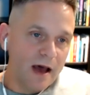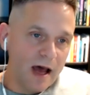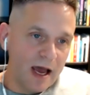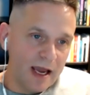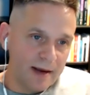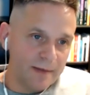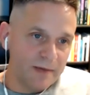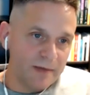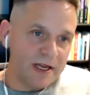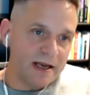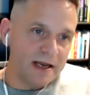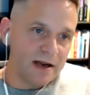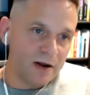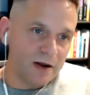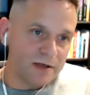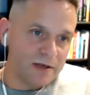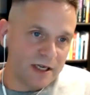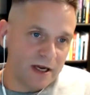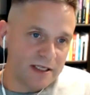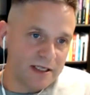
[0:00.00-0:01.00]
IMD and
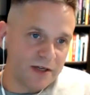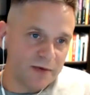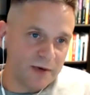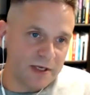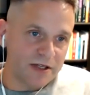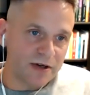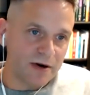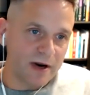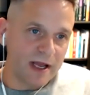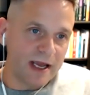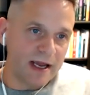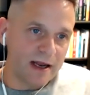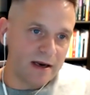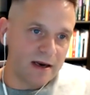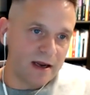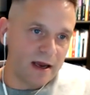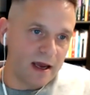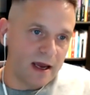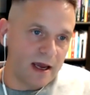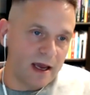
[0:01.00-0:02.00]
Lausanne,
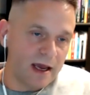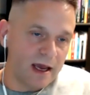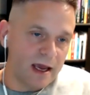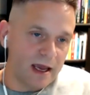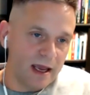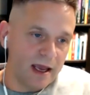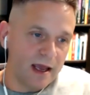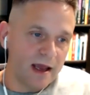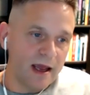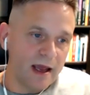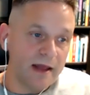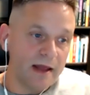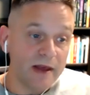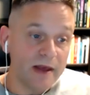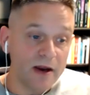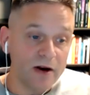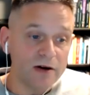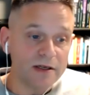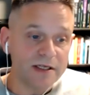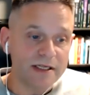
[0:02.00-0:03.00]
Switzerland, uh, and
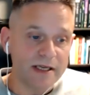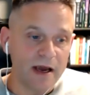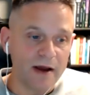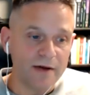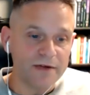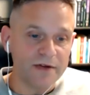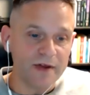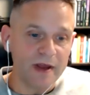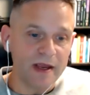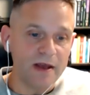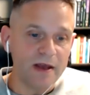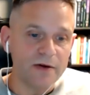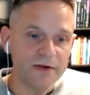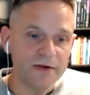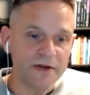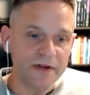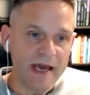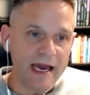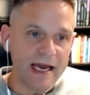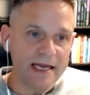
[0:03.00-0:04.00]
then ourselves that
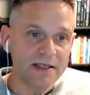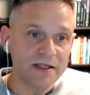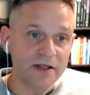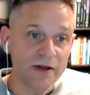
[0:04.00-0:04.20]
use that.